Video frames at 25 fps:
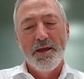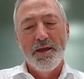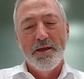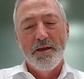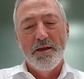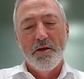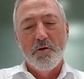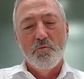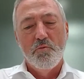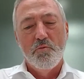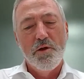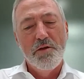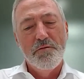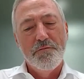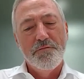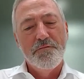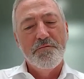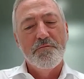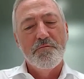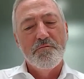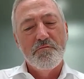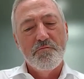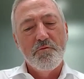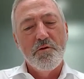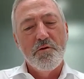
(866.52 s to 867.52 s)
we've
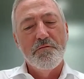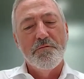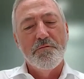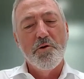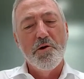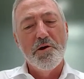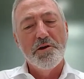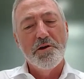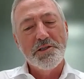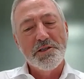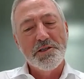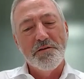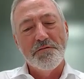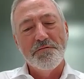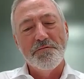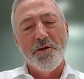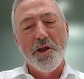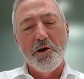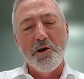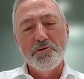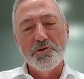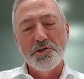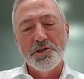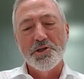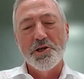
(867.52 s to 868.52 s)
reversed the
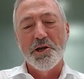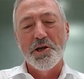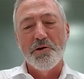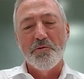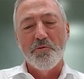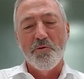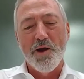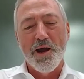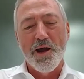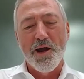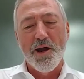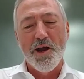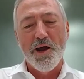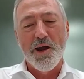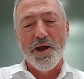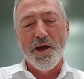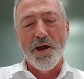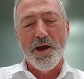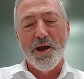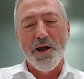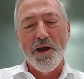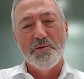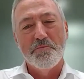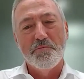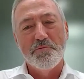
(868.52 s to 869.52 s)
flow sheet around
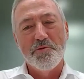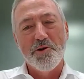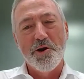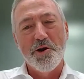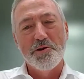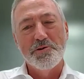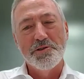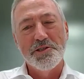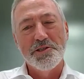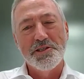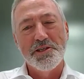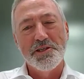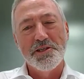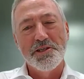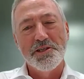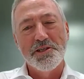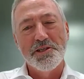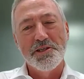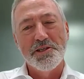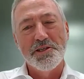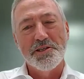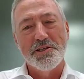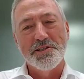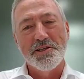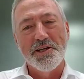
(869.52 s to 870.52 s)
on the downstream
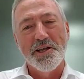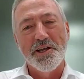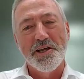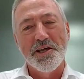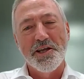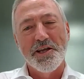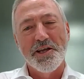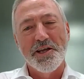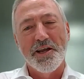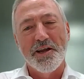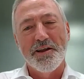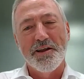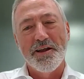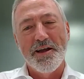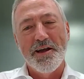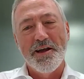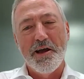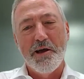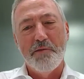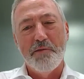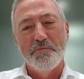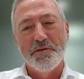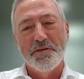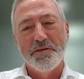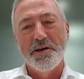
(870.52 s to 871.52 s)
processing,
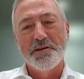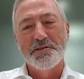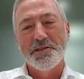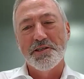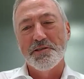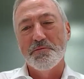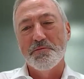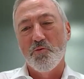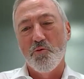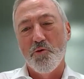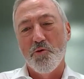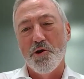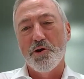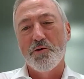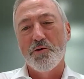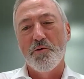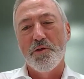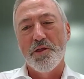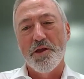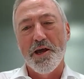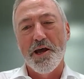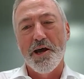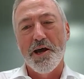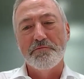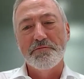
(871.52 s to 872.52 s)
done some work
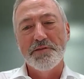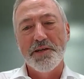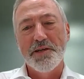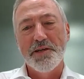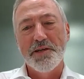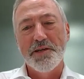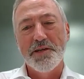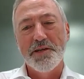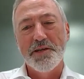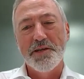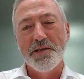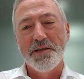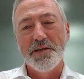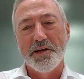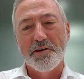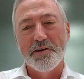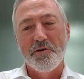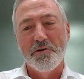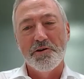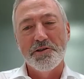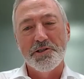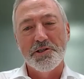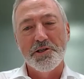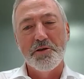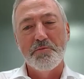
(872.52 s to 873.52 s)
with our
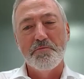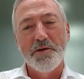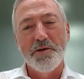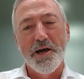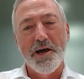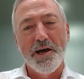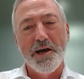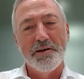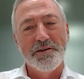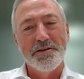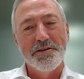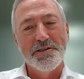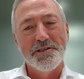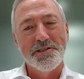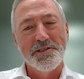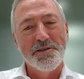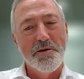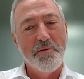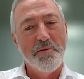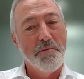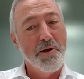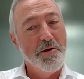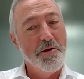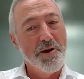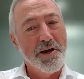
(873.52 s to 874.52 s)
technology partners,
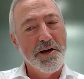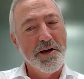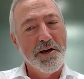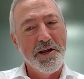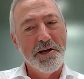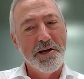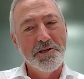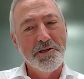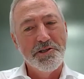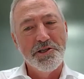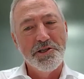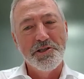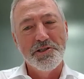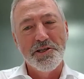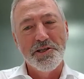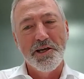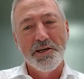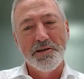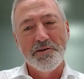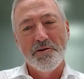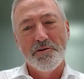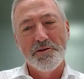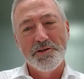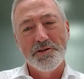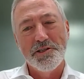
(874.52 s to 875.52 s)
American Energy
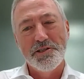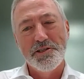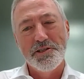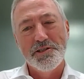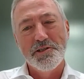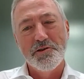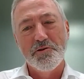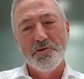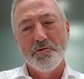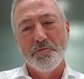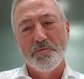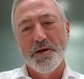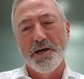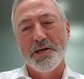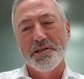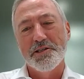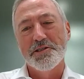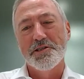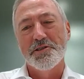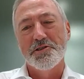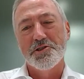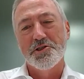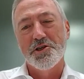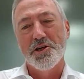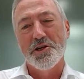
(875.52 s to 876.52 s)
Technologies, who are
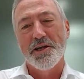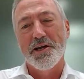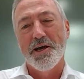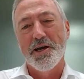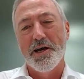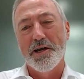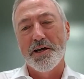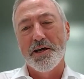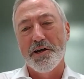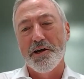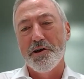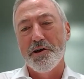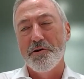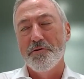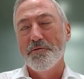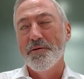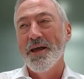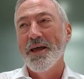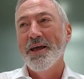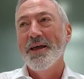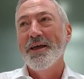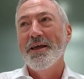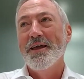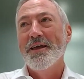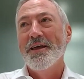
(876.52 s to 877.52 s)
based in Chicago
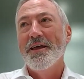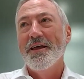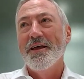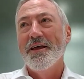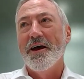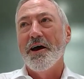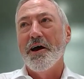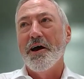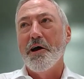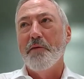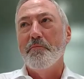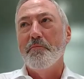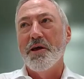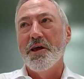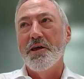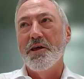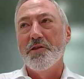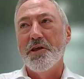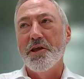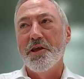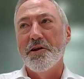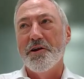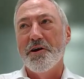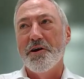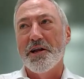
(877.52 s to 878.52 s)
in the
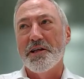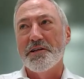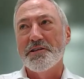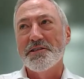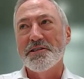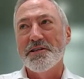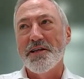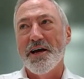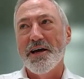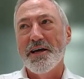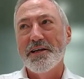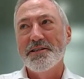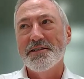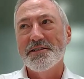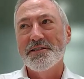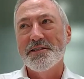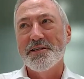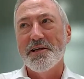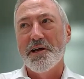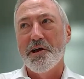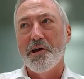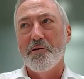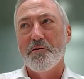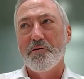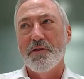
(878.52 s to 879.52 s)
United States.
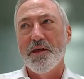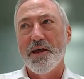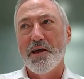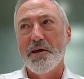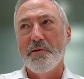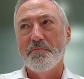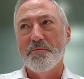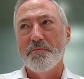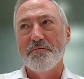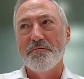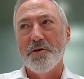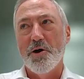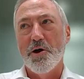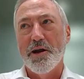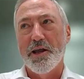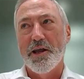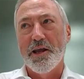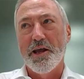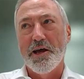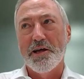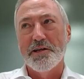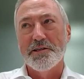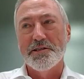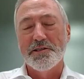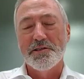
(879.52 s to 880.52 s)
So they're
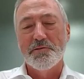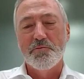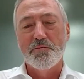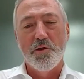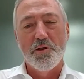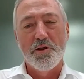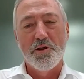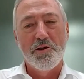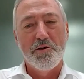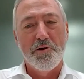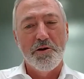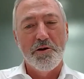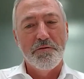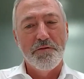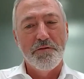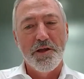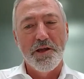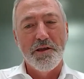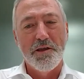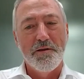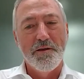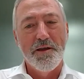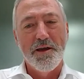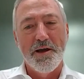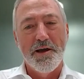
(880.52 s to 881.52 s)
providing us with a lot of
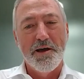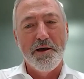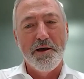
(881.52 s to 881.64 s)
the